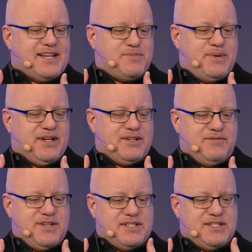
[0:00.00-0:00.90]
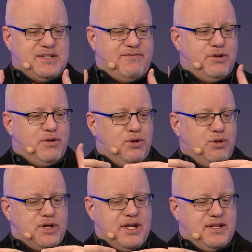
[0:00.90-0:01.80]
aspect of this is if you
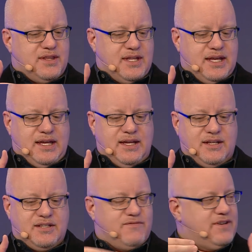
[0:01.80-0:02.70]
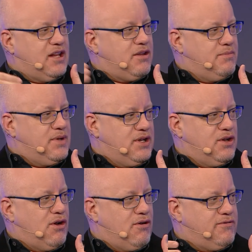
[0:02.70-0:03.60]
look at the development
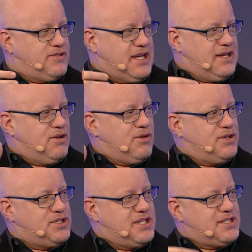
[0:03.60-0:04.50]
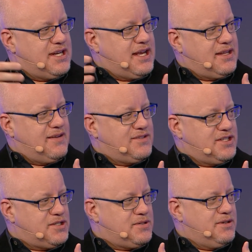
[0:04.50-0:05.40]
of technologies and how they've
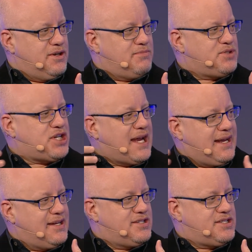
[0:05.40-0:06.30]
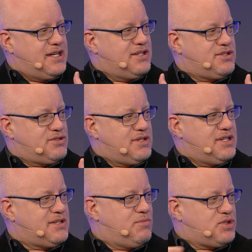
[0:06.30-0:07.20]
just, changed
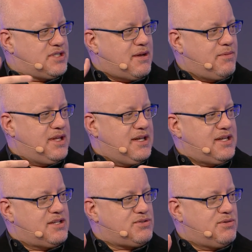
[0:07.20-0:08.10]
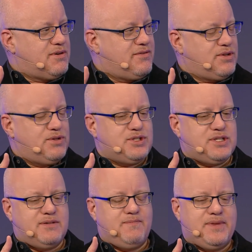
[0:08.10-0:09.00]
industries, and we'll start with the Industrial
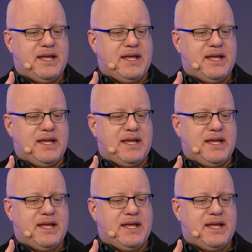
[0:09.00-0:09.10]
Revolution.